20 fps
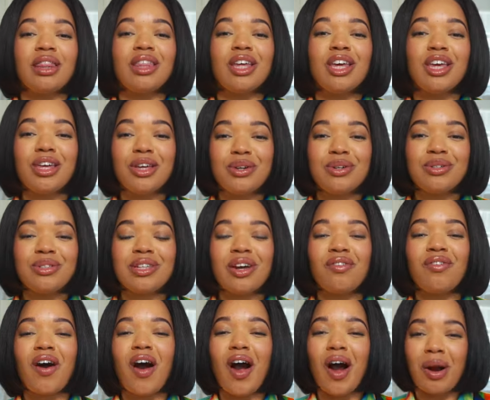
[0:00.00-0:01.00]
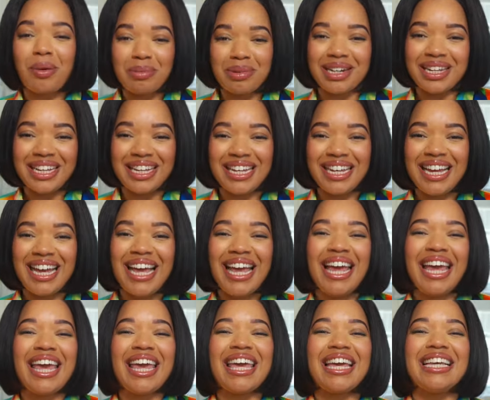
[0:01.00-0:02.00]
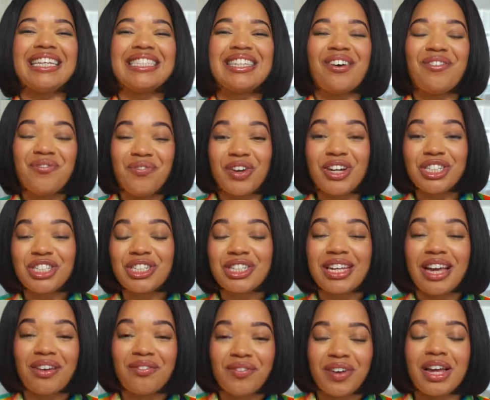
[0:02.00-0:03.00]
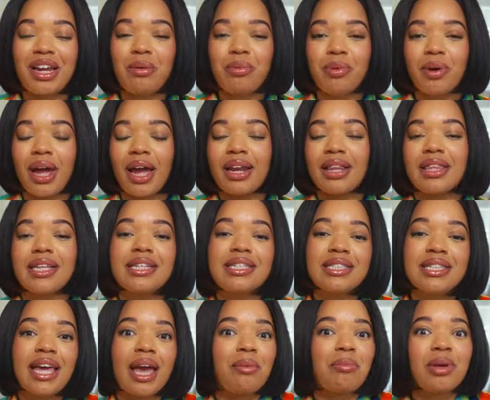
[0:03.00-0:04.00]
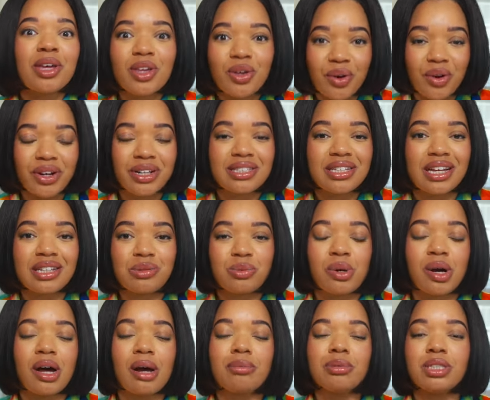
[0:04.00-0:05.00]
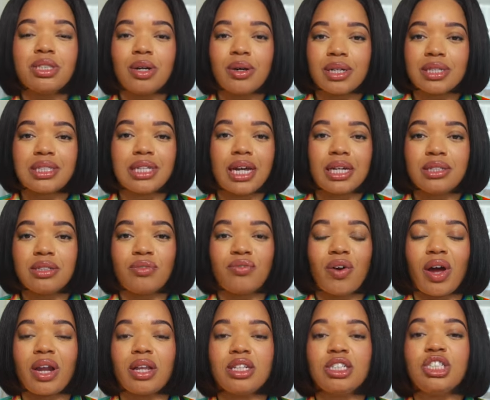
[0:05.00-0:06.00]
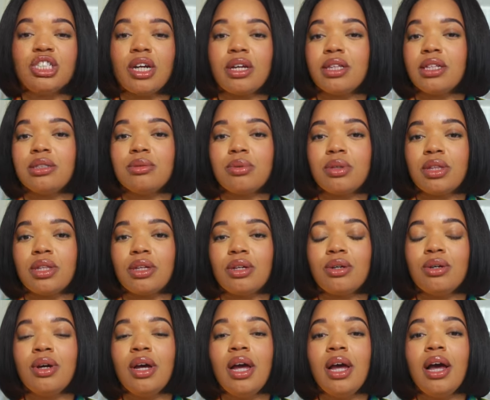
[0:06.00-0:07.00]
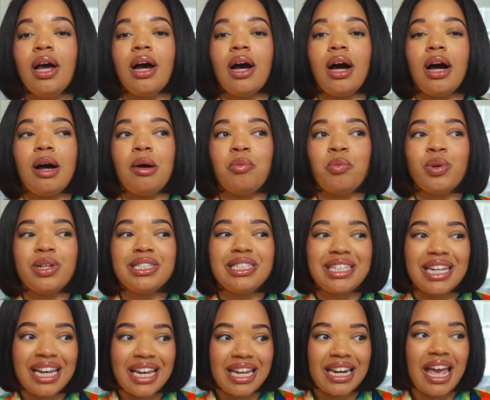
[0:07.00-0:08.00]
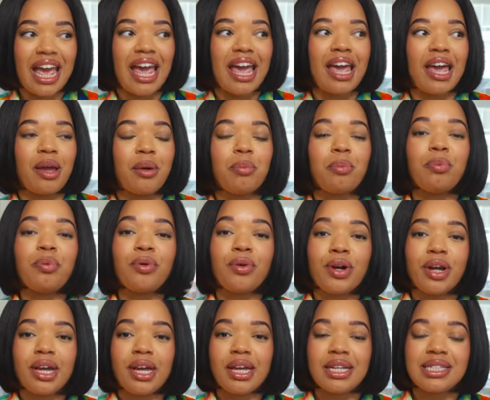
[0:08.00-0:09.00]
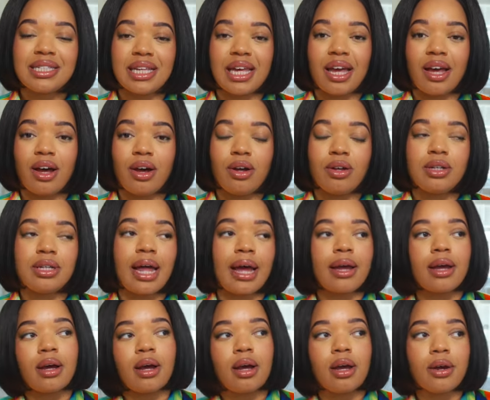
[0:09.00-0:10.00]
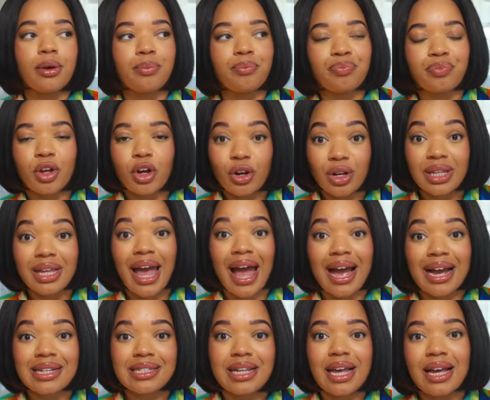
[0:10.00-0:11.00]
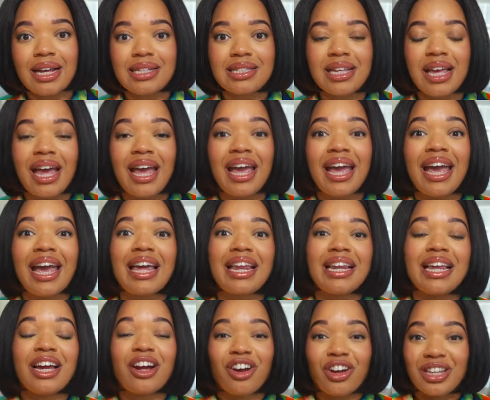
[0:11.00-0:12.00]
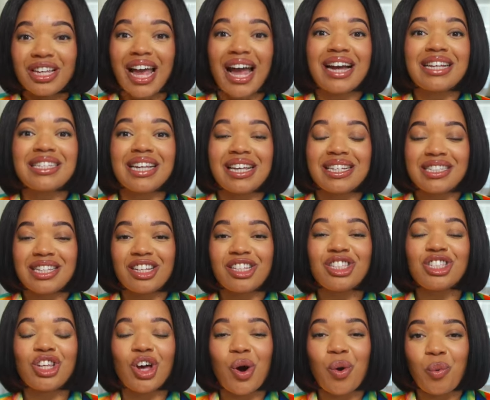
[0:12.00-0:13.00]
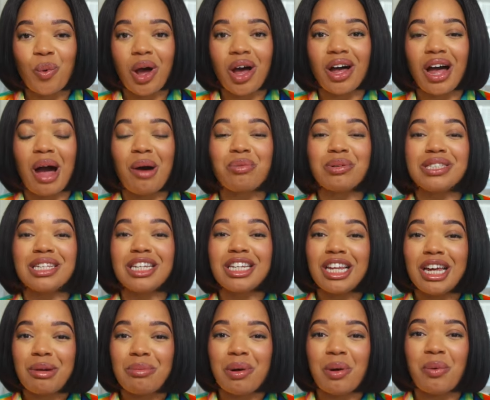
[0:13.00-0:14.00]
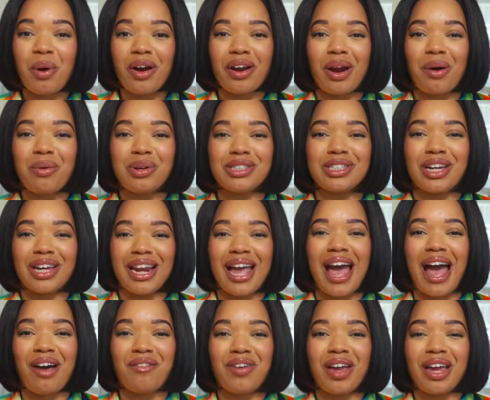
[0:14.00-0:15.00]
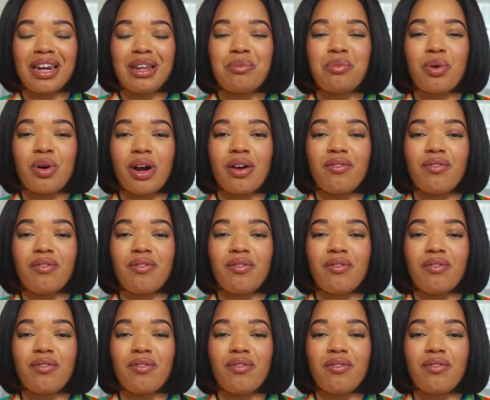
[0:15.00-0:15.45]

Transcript: The Hues of Harmony is officially available, and this can be yours as well. I'm so excited to finally share this with you. We did a pre-sale, like early access, and early access did so well. I was a little bit worried I wasn't gonna have any more